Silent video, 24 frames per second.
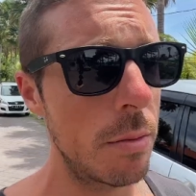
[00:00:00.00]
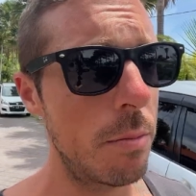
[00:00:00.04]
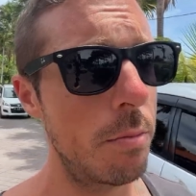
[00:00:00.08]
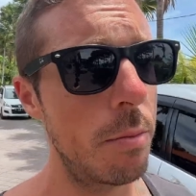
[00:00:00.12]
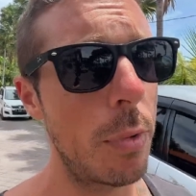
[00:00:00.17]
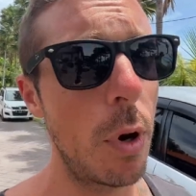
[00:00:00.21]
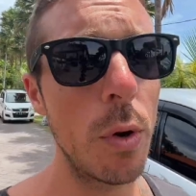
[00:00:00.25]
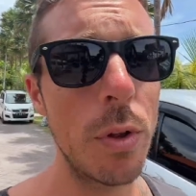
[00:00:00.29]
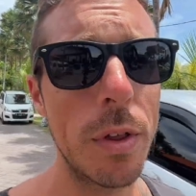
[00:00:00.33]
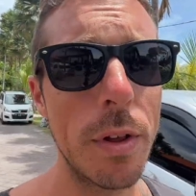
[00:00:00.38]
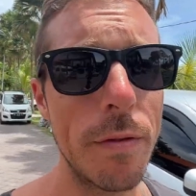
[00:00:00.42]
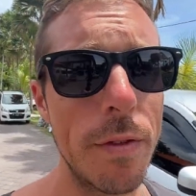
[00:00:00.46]

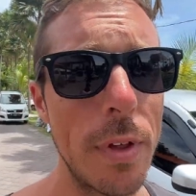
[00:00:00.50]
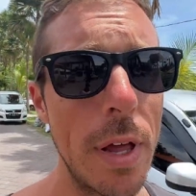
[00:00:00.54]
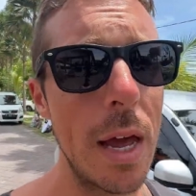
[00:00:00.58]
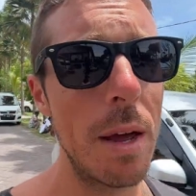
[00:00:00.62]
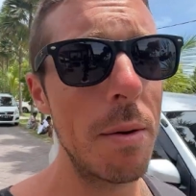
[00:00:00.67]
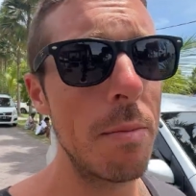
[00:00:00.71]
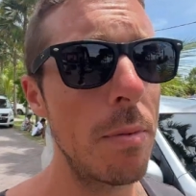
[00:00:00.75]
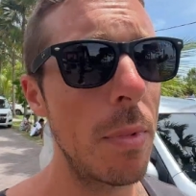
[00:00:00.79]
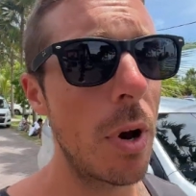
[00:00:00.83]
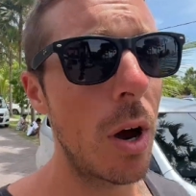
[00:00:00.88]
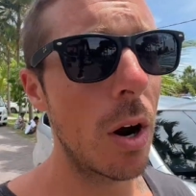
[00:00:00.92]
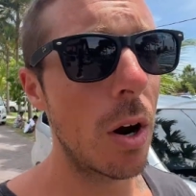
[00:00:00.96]
both of
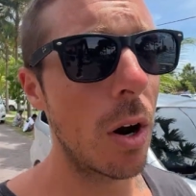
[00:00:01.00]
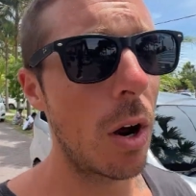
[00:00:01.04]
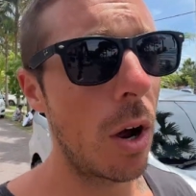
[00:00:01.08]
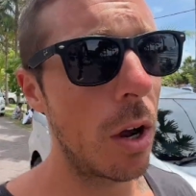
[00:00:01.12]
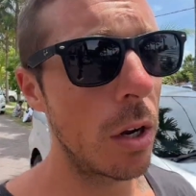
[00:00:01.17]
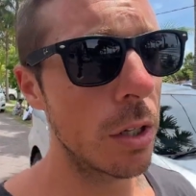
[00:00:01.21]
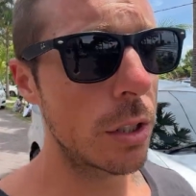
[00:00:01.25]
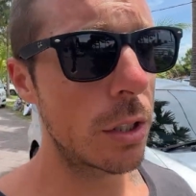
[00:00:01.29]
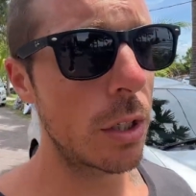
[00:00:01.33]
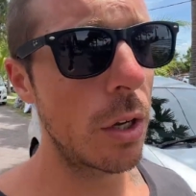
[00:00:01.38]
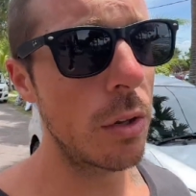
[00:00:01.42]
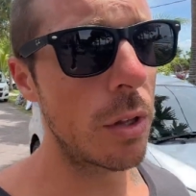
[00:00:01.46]
them are
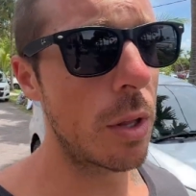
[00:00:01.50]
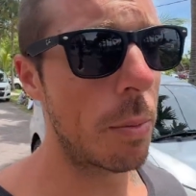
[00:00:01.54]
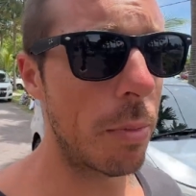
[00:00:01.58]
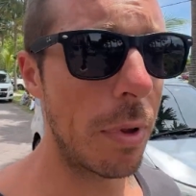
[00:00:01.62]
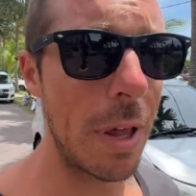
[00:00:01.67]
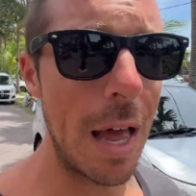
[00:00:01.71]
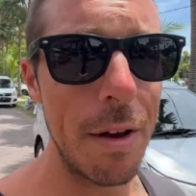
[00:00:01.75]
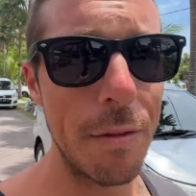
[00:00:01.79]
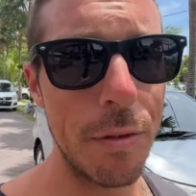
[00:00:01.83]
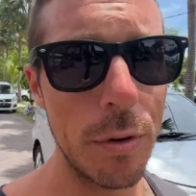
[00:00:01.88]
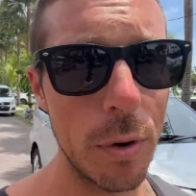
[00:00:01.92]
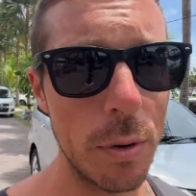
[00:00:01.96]
also the
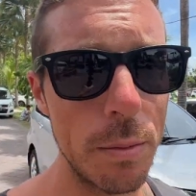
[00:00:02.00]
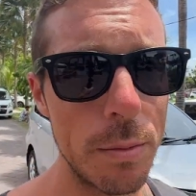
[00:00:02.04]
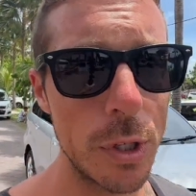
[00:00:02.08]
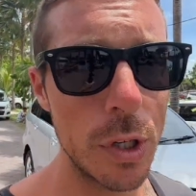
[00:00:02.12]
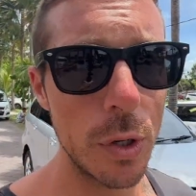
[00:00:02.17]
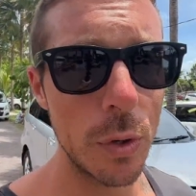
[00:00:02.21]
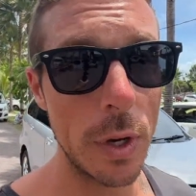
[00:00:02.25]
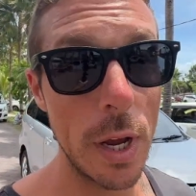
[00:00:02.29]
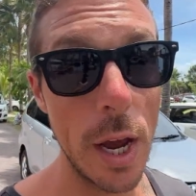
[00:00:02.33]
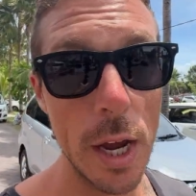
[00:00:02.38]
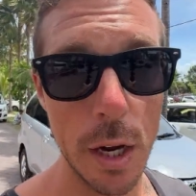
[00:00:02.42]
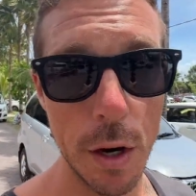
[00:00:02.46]
platform to
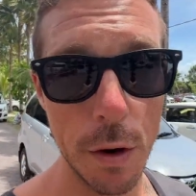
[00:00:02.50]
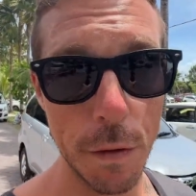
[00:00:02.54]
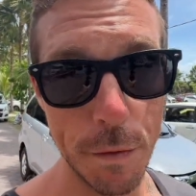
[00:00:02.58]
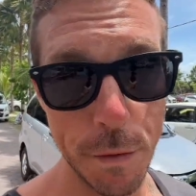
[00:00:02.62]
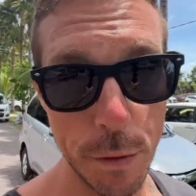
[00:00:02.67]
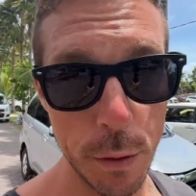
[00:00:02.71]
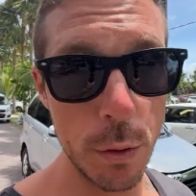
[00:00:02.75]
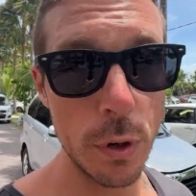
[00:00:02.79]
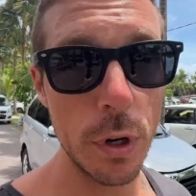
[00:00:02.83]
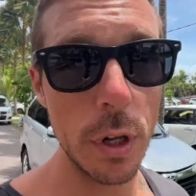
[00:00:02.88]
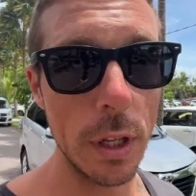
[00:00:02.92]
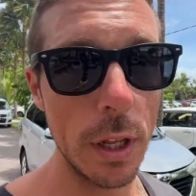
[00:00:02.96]
get your
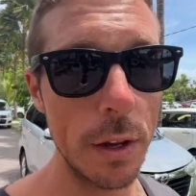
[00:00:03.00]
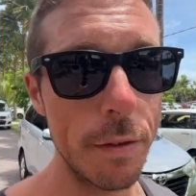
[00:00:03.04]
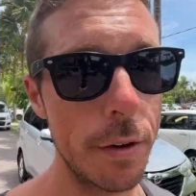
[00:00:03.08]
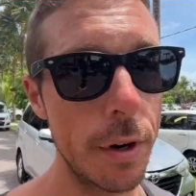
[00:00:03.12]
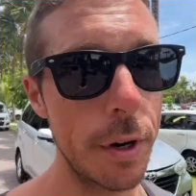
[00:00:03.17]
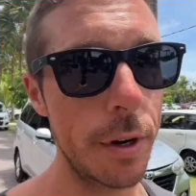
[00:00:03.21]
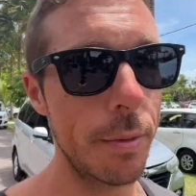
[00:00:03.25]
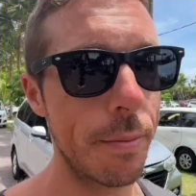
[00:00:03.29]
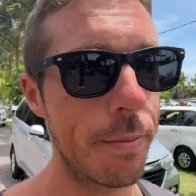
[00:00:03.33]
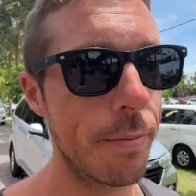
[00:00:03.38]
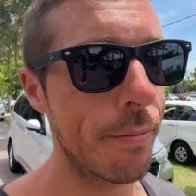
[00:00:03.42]
food delivered.